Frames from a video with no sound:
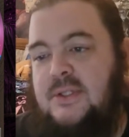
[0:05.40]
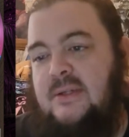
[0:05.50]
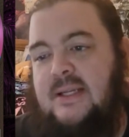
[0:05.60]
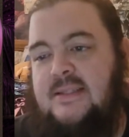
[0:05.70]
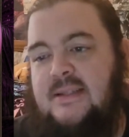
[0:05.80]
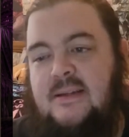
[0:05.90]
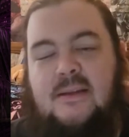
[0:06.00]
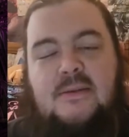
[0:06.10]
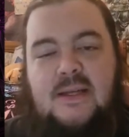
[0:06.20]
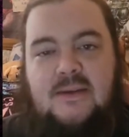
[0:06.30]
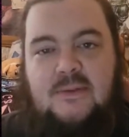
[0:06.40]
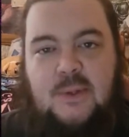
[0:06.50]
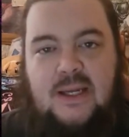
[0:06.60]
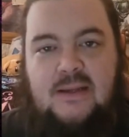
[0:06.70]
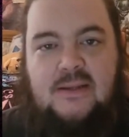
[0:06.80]
showcasing another deck that
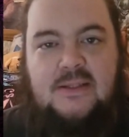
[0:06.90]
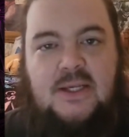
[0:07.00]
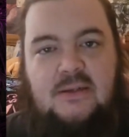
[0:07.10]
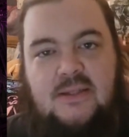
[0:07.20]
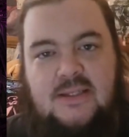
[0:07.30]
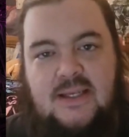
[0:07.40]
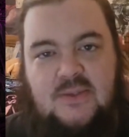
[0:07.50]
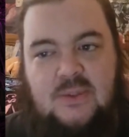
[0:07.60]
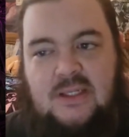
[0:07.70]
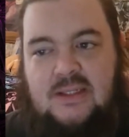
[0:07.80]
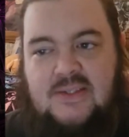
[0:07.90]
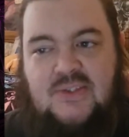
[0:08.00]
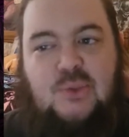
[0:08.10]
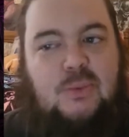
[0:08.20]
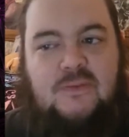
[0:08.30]
we had in the channel this last week, and it's
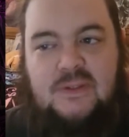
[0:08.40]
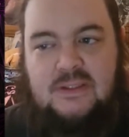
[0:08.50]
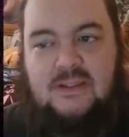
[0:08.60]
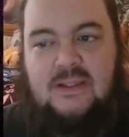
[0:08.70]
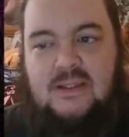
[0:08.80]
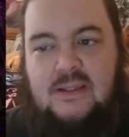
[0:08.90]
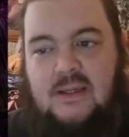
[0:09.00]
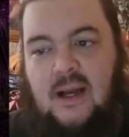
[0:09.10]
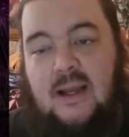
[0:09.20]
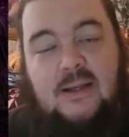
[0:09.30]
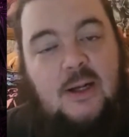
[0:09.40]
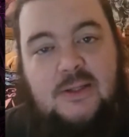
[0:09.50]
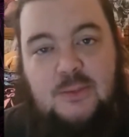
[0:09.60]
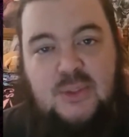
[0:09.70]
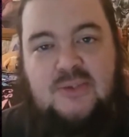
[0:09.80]
super fun. I call
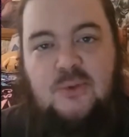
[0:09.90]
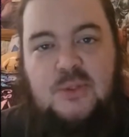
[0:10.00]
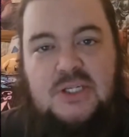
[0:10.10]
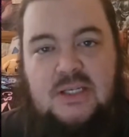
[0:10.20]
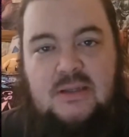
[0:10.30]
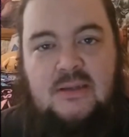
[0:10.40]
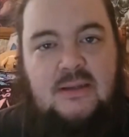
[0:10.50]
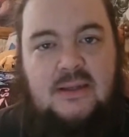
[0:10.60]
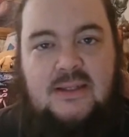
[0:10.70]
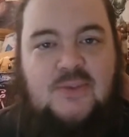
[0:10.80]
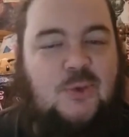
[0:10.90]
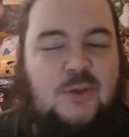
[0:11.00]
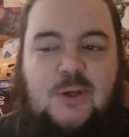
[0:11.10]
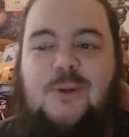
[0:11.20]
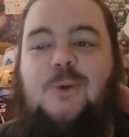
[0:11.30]
it the Mystery Machine, and it's with
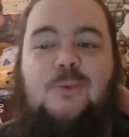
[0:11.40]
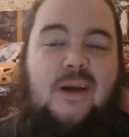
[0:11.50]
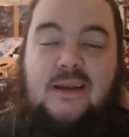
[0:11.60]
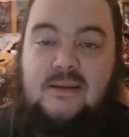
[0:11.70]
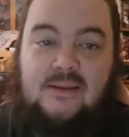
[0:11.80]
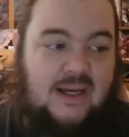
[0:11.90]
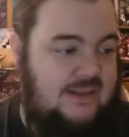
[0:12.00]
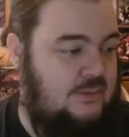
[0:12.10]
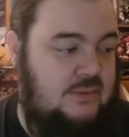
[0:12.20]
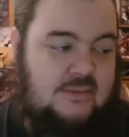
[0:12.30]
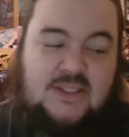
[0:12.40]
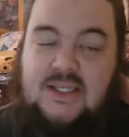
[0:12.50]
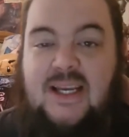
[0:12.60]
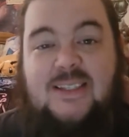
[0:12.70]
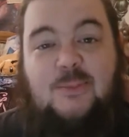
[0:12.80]
our girl Reiya.
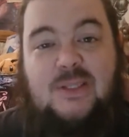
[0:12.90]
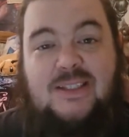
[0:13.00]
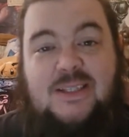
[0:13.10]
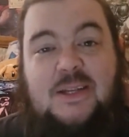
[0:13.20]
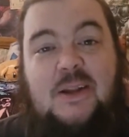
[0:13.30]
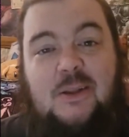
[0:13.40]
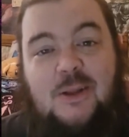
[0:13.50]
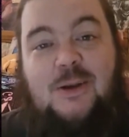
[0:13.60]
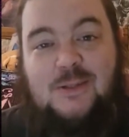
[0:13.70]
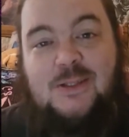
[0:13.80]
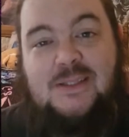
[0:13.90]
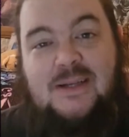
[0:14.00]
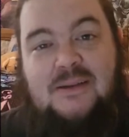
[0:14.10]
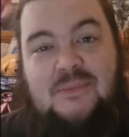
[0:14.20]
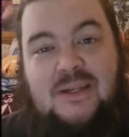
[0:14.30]
She hasn't been seen in a long
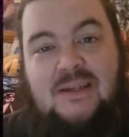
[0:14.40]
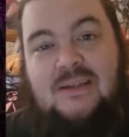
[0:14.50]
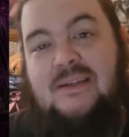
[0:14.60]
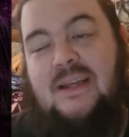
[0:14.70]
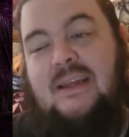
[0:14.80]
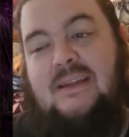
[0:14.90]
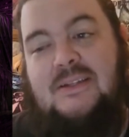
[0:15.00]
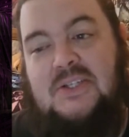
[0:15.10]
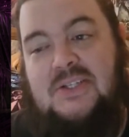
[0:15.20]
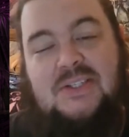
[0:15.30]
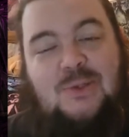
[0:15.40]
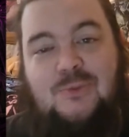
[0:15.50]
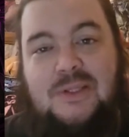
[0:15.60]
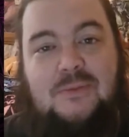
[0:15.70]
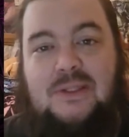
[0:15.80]
time, and she's still
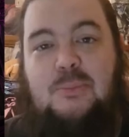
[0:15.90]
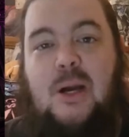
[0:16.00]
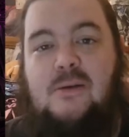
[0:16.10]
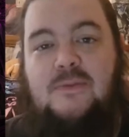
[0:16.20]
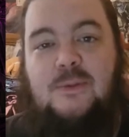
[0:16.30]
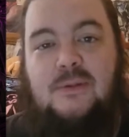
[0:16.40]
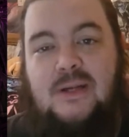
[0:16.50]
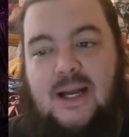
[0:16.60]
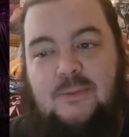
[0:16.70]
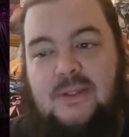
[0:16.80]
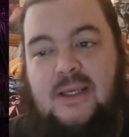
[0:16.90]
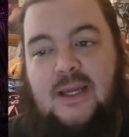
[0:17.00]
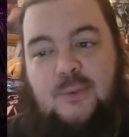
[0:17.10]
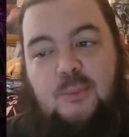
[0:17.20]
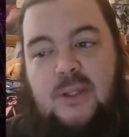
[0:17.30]
really powerful. I really
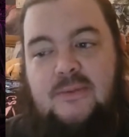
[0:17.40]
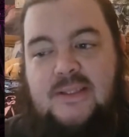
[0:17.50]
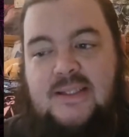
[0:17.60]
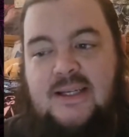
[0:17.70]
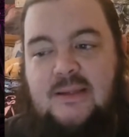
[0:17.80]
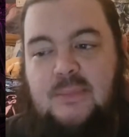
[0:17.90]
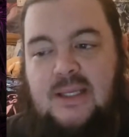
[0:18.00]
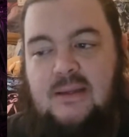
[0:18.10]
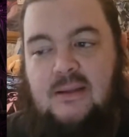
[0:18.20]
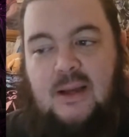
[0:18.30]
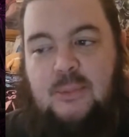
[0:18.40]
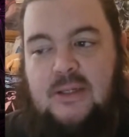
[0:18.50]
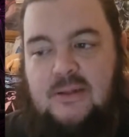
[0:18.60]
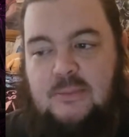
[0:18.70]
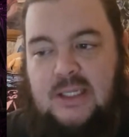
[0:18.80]
kind of want to play with this deck and make it a lot
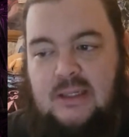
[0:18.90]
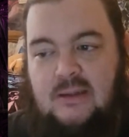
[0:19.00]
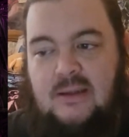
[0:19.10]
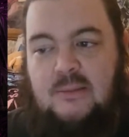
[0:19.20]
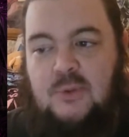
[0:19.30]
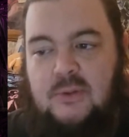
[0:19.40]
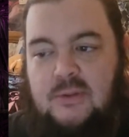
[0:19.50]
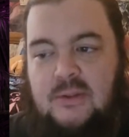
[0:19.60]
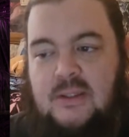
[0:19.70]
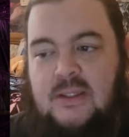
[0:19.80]
better to make it a lot more